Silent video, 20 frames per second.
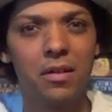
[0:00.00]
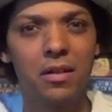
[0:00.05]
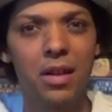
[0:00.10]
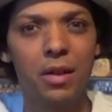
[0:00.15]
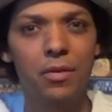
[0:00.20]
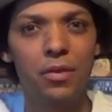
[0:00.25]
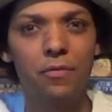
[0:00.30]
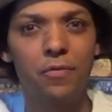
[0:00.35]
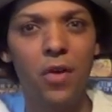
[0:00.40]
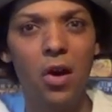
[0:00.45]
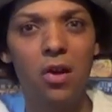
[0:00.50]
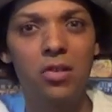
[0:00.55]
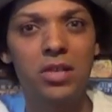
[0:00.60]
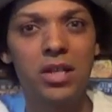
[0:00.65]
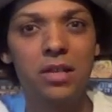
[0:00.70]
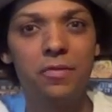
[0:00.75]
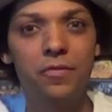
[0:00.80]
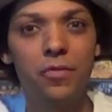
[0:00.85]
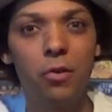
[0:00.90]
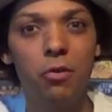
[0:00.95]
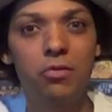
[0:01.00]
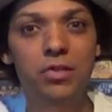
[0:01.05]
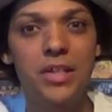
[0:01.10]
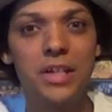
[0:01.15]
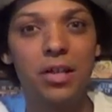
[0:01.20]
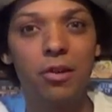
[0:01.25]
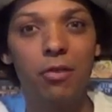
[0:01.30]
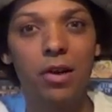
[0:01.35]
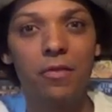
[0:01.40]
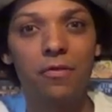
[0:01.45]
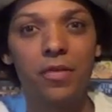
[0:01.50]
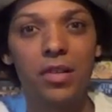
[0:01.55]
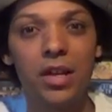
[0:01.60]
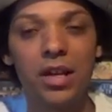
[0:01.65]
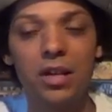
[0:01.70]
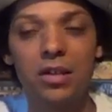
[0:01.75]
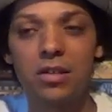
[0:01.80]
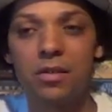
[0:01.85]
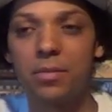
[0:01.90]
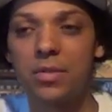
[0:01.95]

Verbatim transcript: give you 13, 14 quid for these.